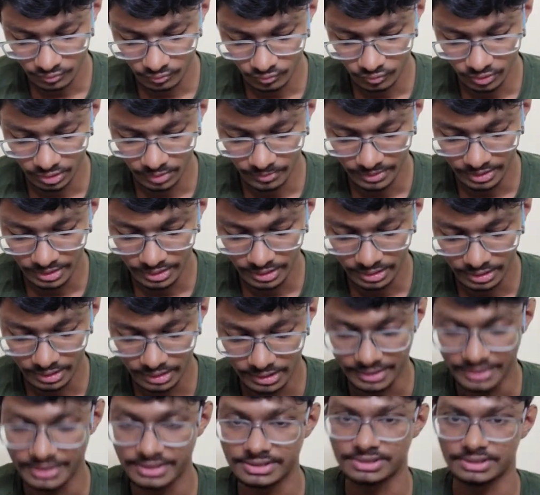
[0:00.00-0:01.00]
will be
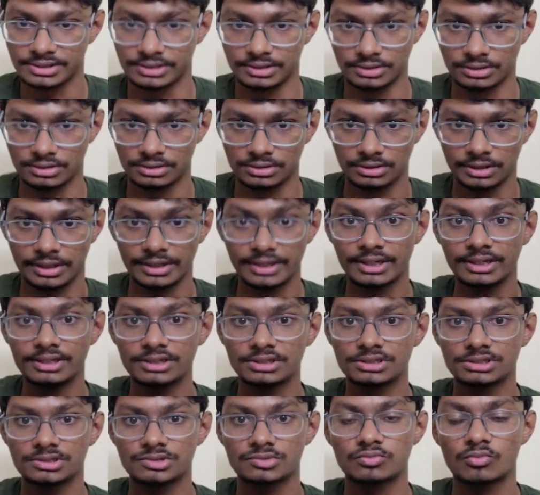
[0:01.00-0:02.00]
increased here, like
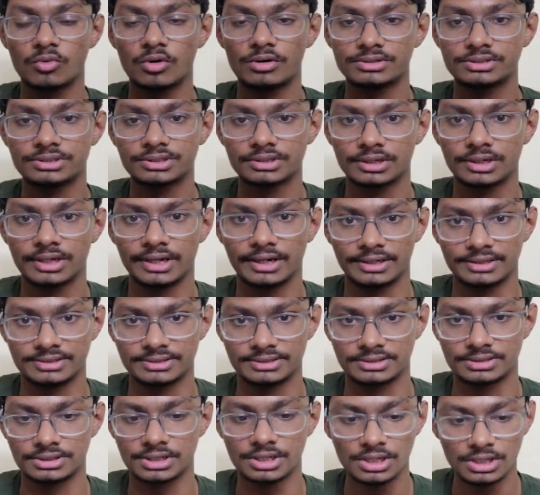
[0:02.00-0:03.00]
in small signal
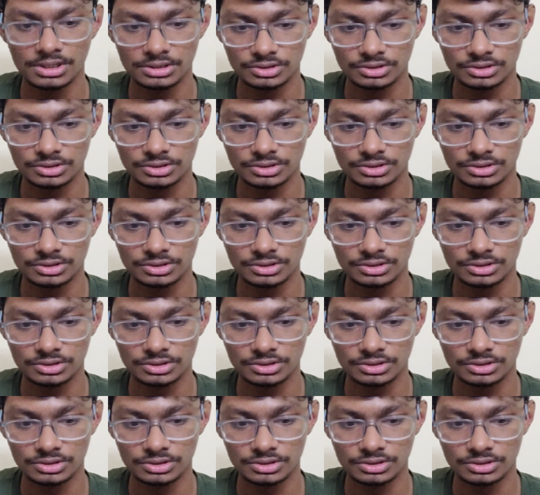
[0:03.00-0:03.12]
analysis.